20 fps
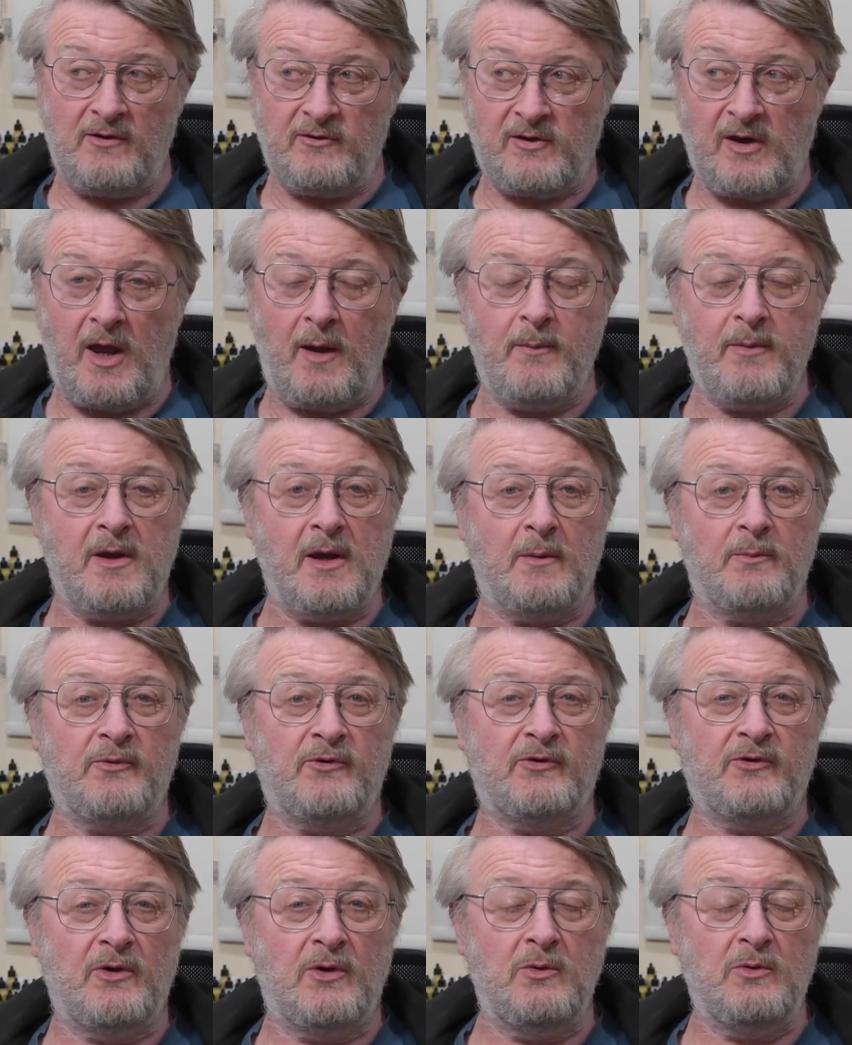that's coming up
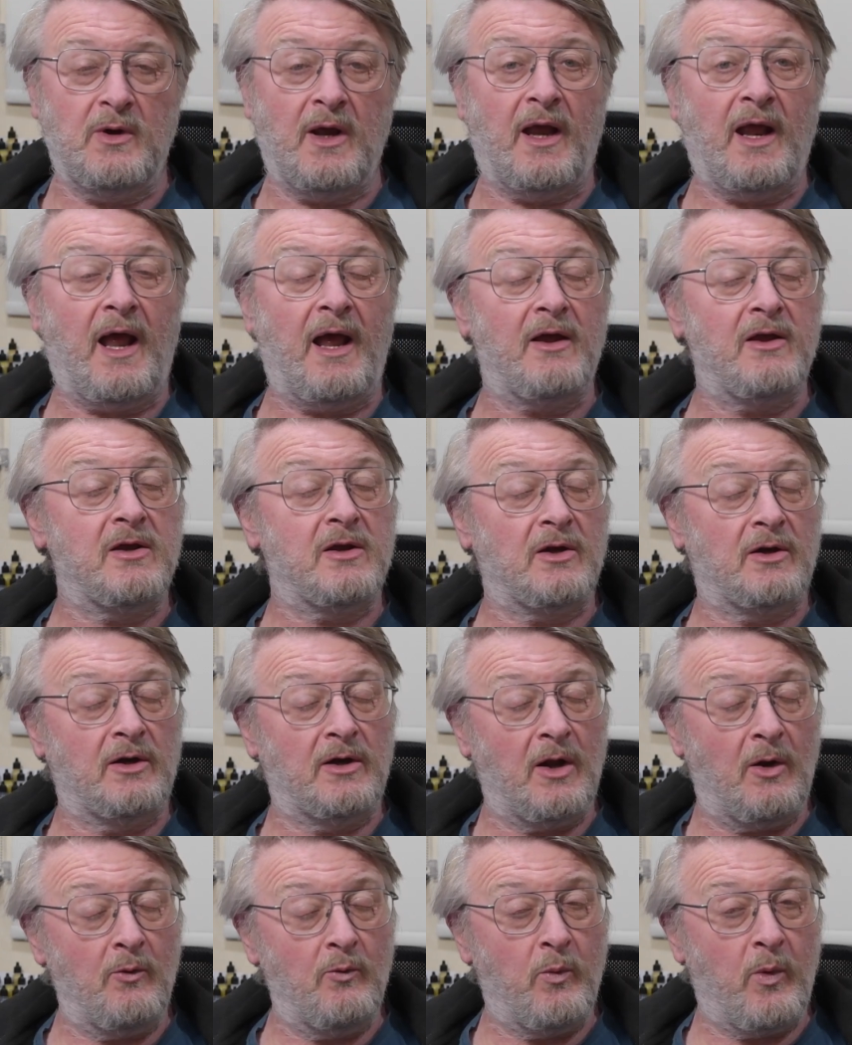soon. How you
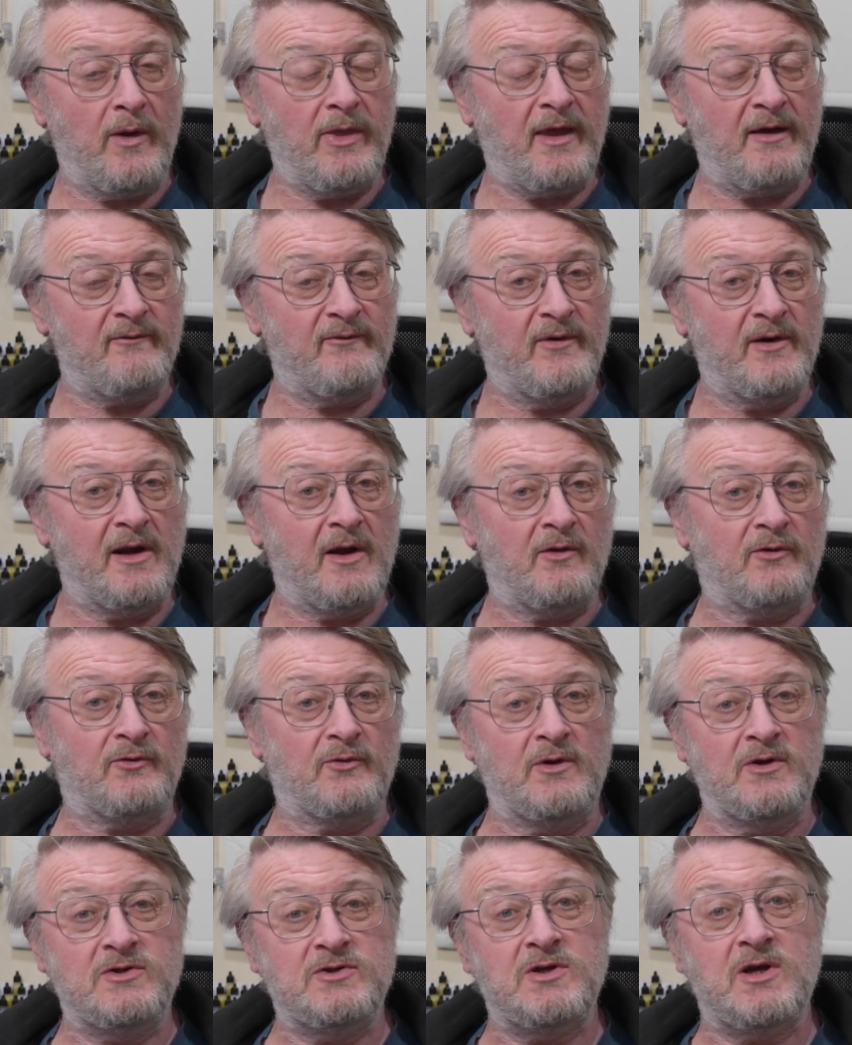going to know when that video
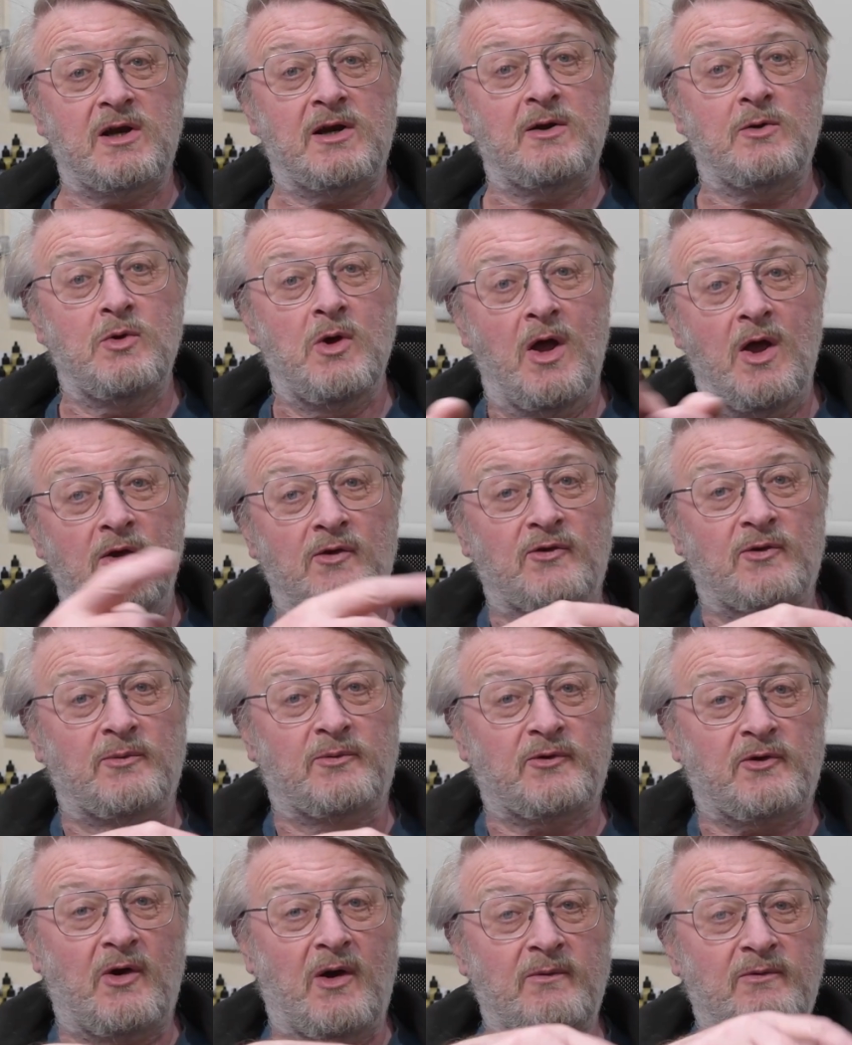is released, you're going to
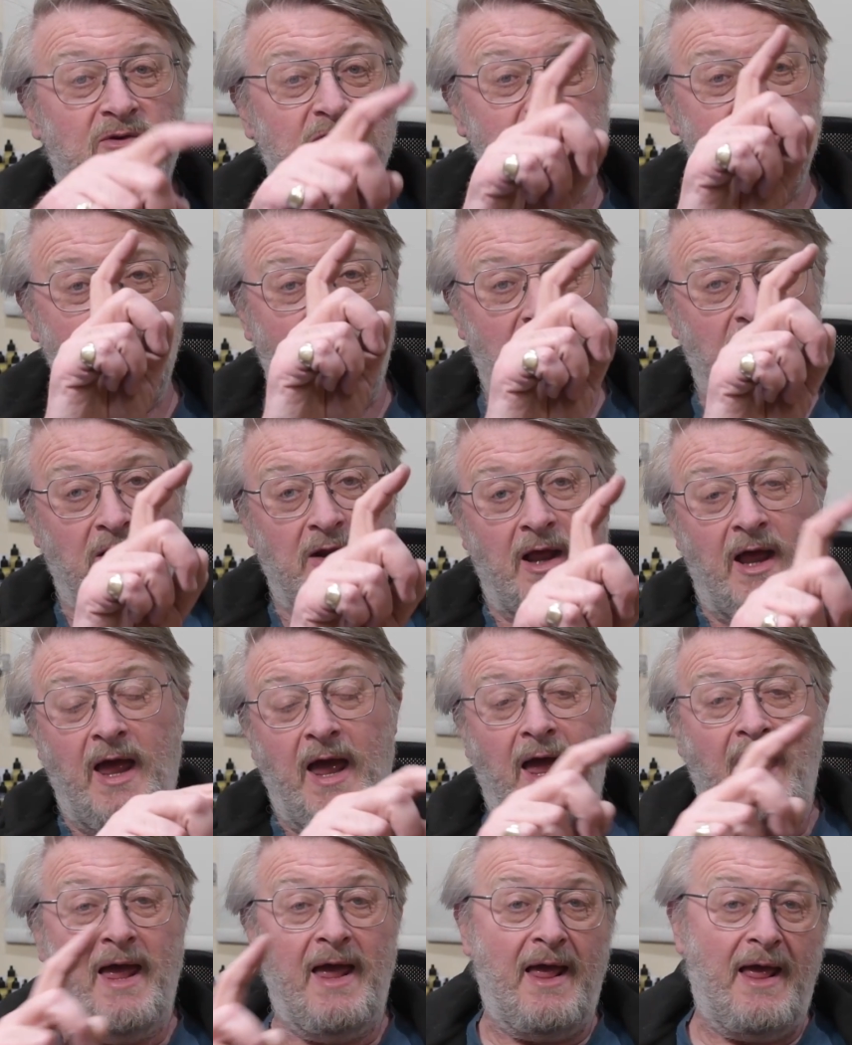subscribe to the channel,
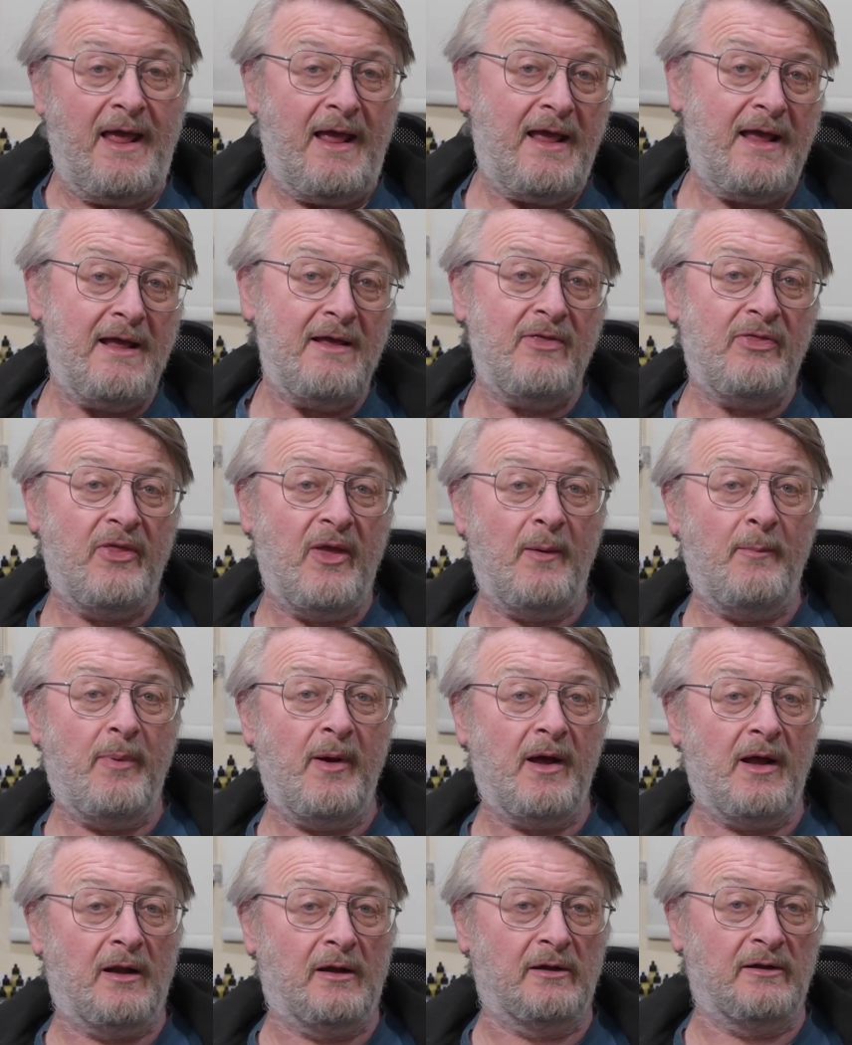hit the
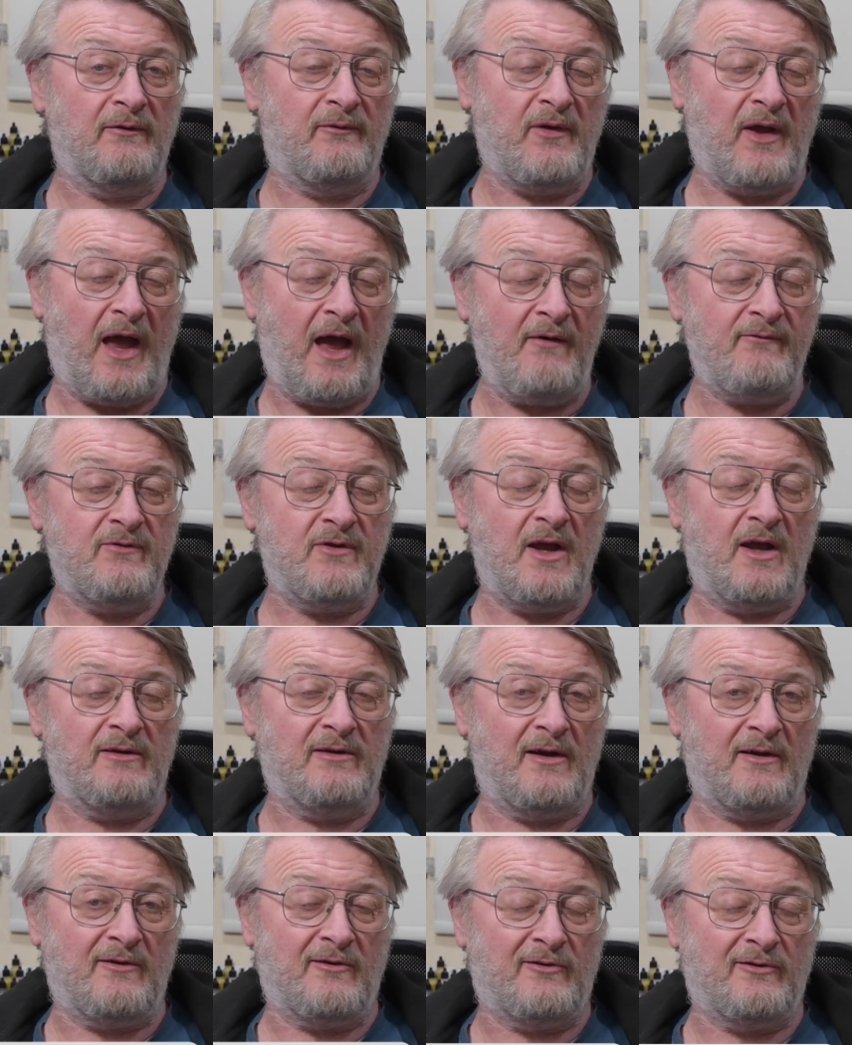bell if you haven't
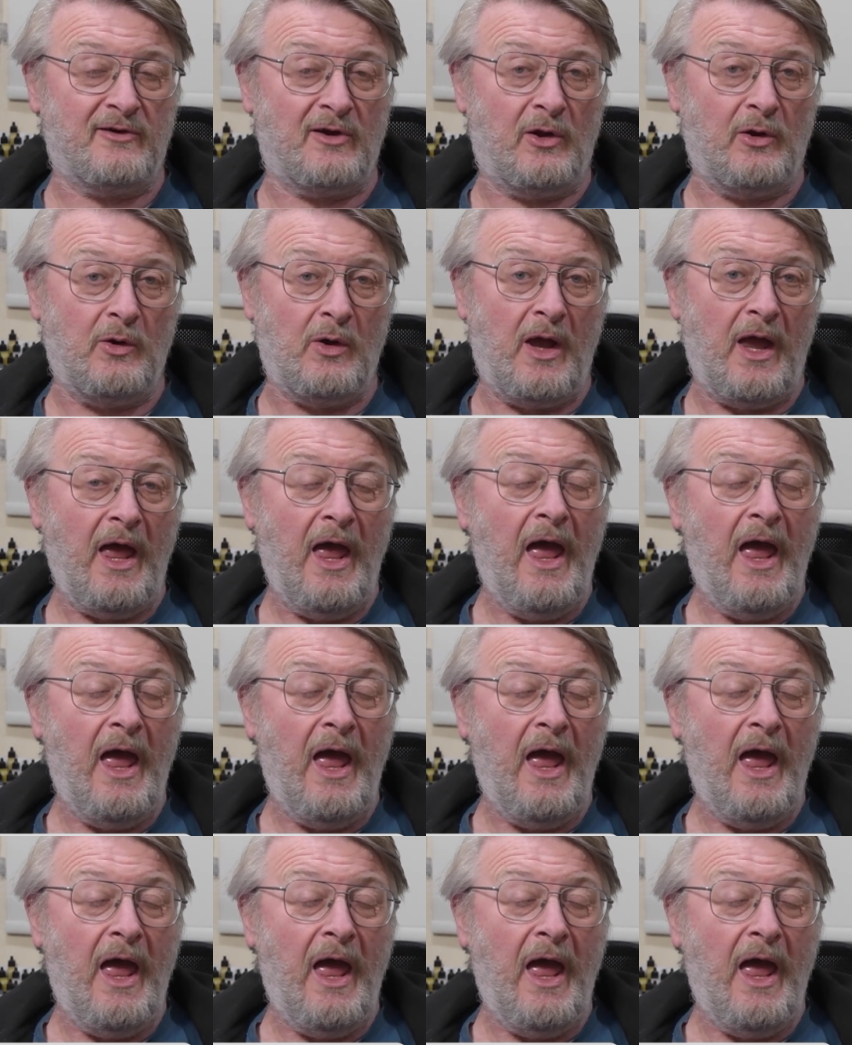yet done so,